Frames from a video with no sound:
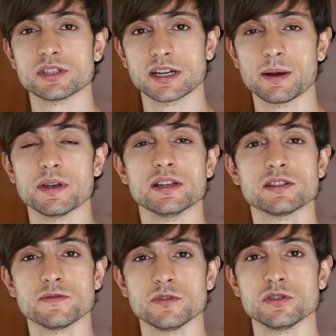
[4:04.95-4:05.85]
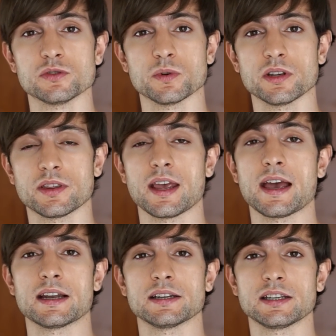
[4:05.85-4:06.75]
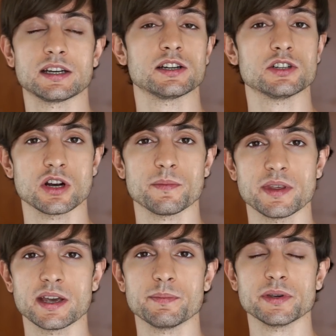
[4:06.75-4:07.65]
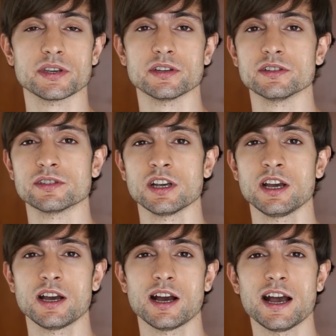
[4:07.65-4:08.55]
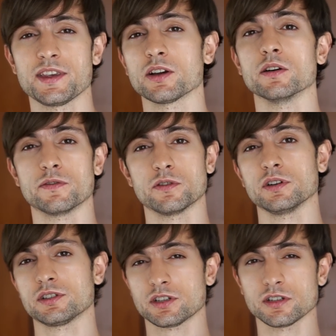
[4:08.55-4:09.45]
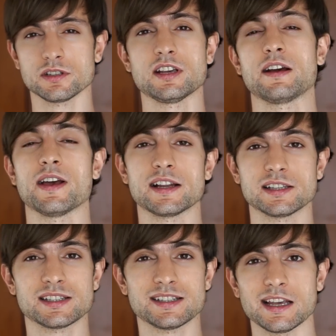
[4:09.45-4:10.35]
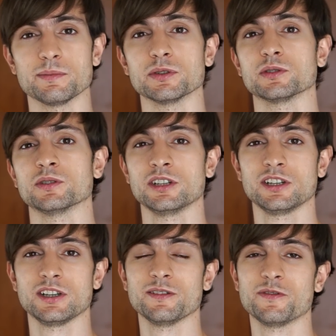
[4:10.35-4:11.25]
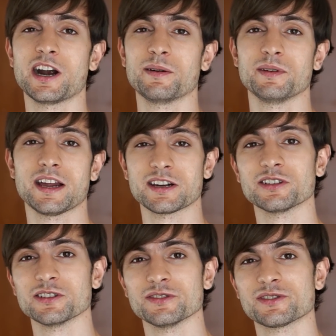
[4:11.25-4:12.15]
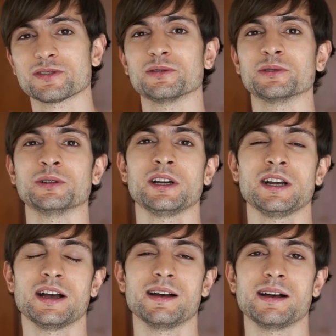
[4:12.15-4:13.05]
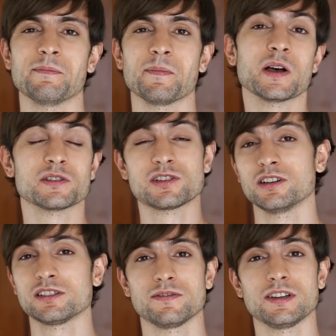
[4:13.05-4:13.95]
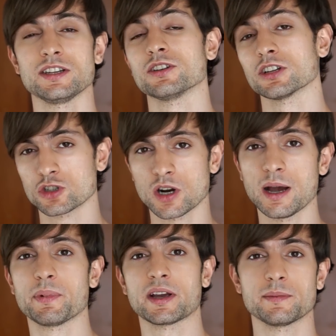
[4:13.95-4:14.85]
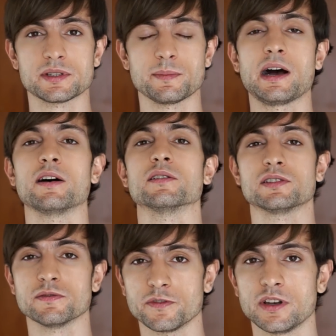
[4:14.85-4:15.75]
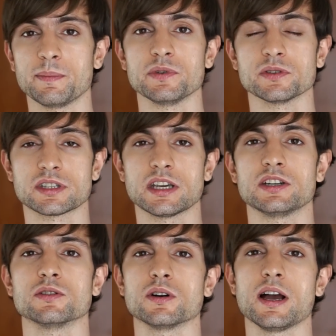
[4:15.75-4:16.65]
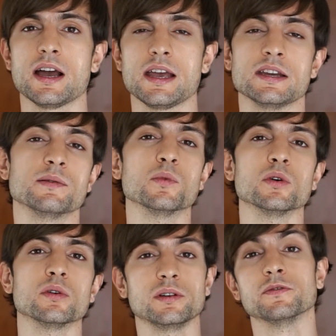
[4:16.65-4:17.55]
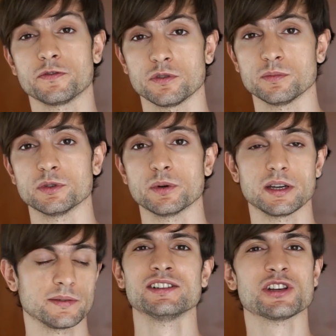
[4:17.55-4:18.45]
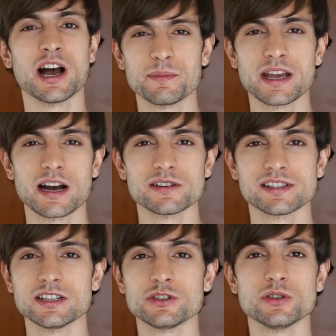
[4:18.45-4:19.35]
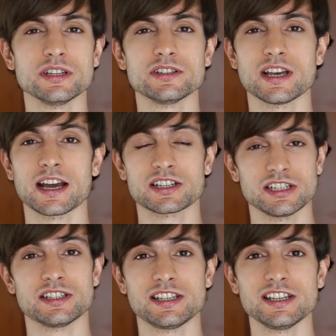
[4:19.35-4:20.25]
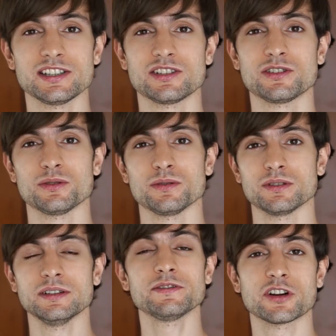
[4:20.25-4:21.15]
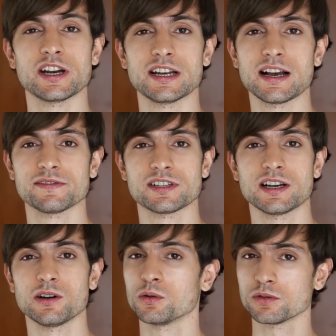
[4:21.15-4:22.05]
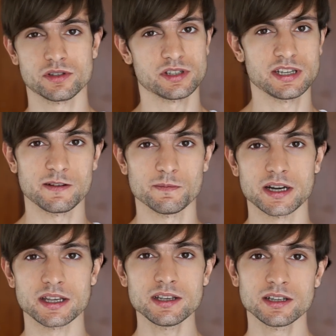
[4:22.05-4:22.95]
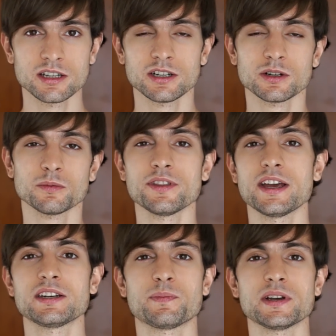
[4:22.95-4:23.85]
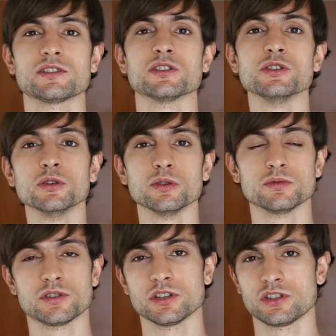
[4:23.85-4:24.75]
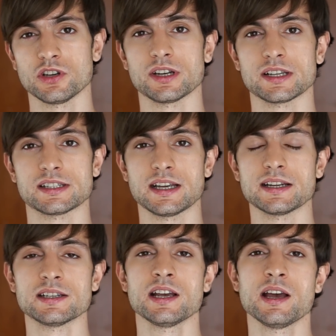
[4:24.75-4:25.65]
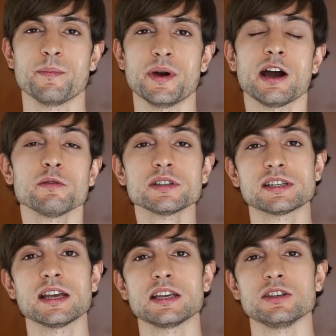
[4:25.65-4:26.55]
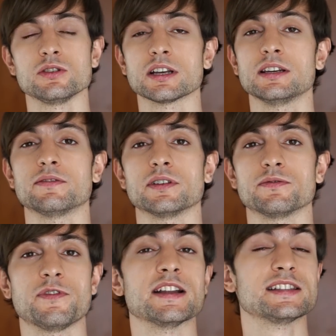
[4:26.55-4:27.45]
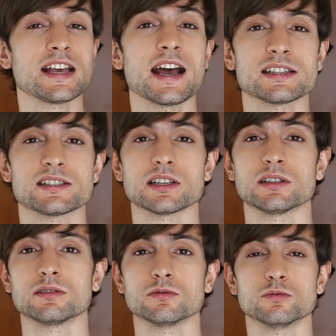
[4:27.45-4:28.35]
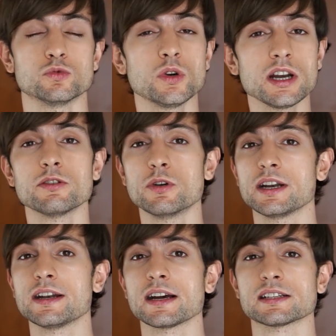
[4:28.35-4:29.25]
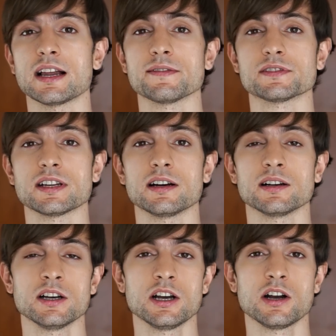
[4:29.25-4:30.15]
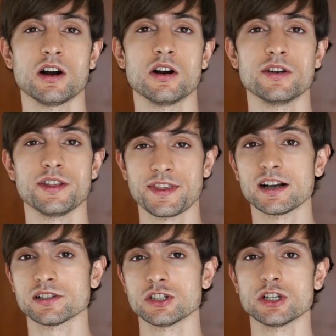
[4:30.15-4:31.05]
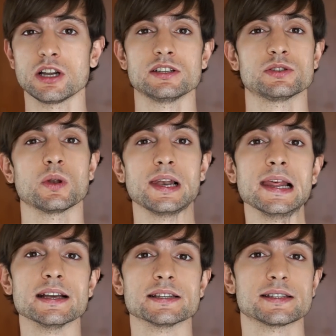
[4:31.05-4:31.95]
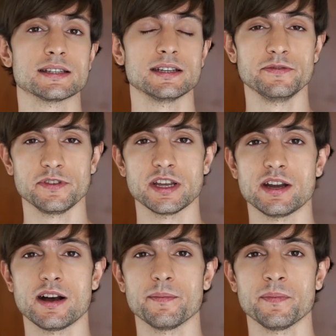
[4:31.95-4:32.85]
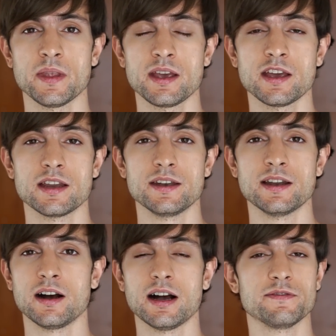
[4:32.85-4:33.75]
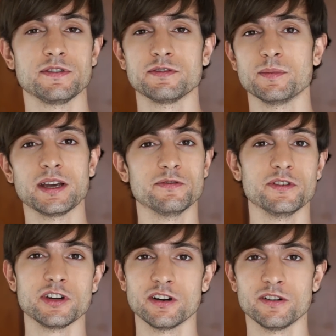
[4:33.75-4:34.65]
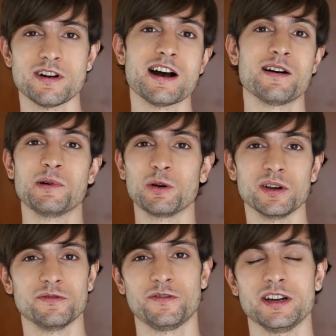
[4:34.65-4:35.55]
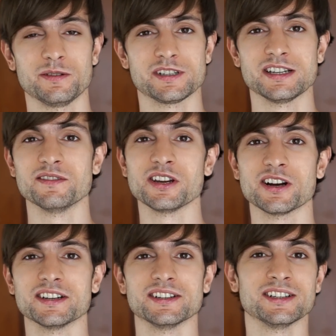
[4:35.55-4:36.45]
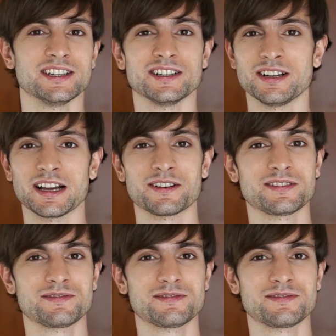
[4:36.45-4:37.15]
set up interviews with and getting a job there, because I think overall it's good to have that stable environment at a good school. Alternatively, you can try pick up some hours and fill up your schedule in a more informal way. So how many hours then do you need to actually teach to live a great lifestyle or to save money? Well, that depends on you to a certain extent, but I would say you can live a fantastic, really, really nice lifestyle on $1,000 or less in Vietnam. Now, I've even made a video of how my one friend was living on like